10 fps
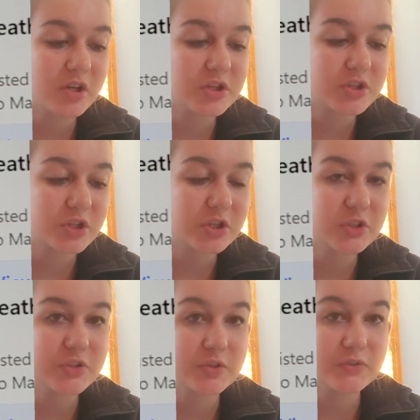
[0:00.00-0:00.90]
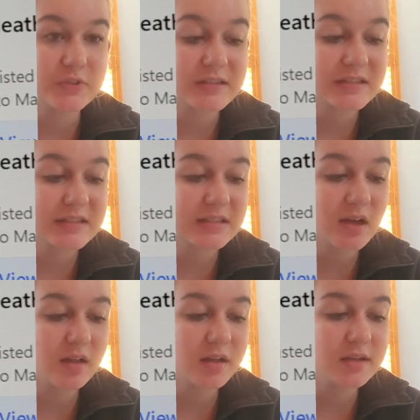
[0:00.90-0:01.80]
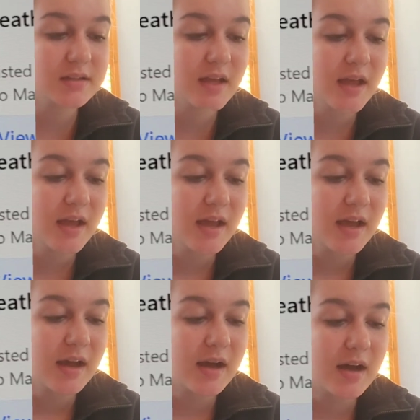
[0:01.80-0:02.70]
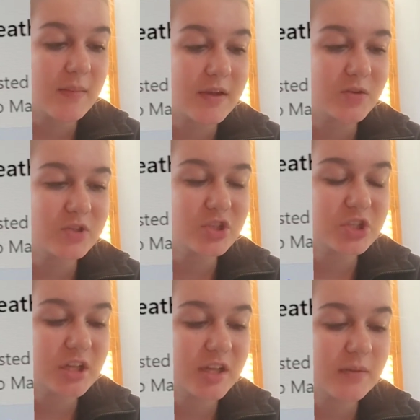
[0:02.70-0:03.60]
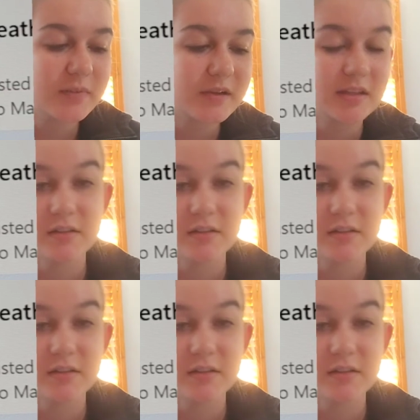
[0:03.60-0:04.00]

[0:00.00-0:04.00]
skirt sold for $6. It was Shein, but I think